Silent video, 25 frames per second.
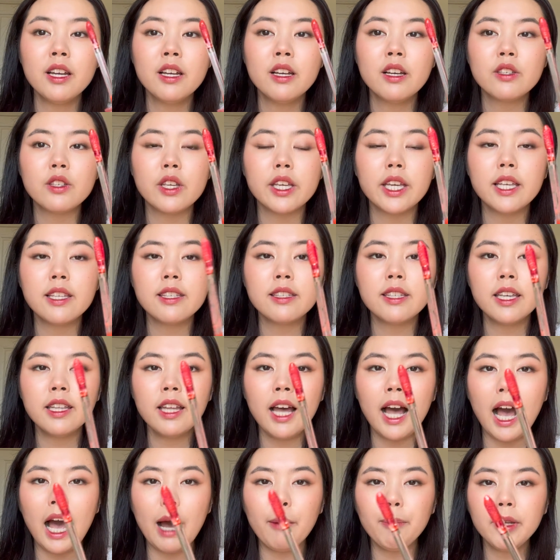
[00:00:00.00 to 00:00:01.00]
So you can see the
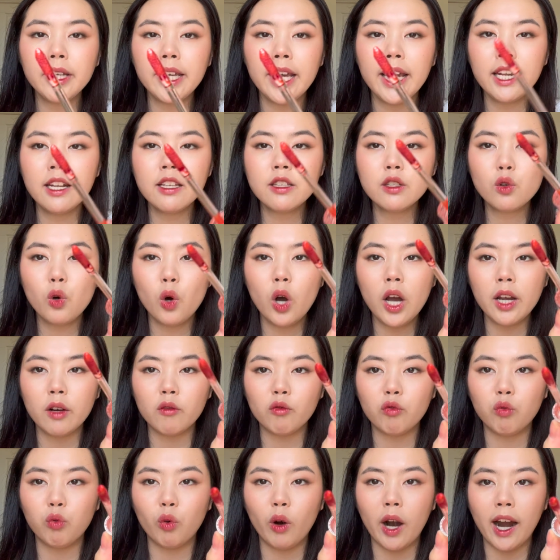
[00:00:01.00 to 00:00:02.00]
applicator is quite
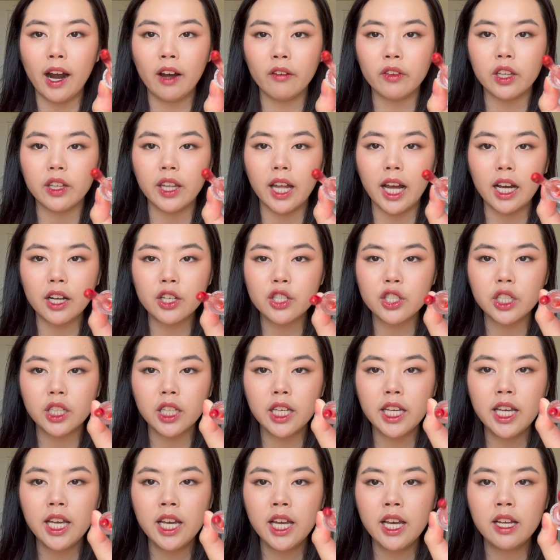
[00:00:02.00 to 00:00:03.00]
rounded
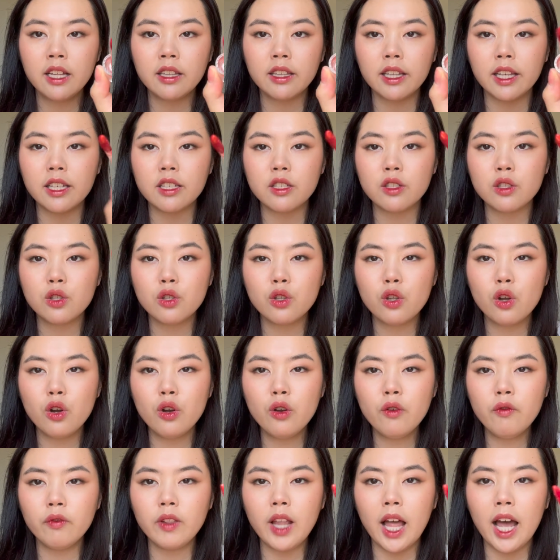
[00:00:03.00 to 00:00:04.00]
actually. There's no
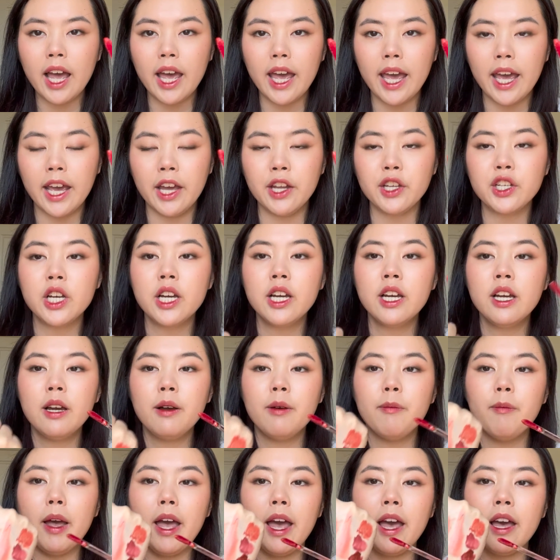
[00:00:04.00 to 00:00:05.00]
flat edge,
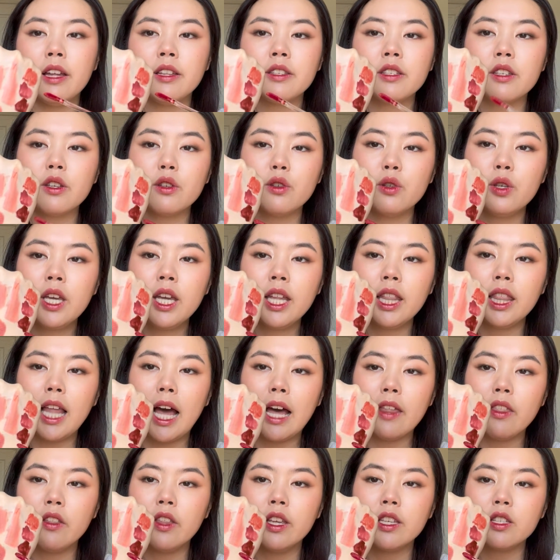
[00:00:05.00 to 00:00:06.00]
and you can
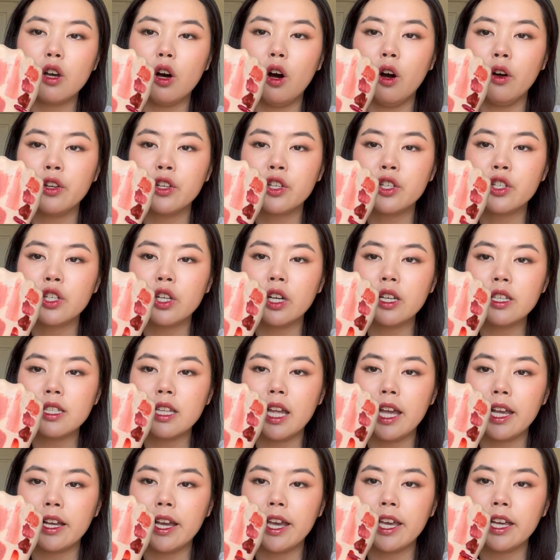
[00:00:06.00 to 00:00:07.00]
lather this on just
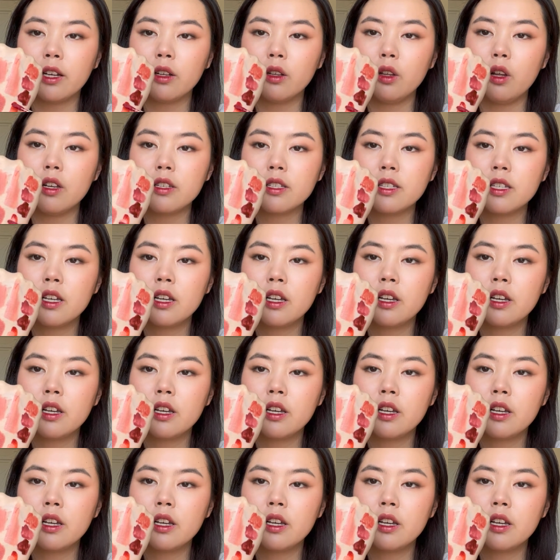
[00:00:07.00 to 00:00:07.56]
like a gloss.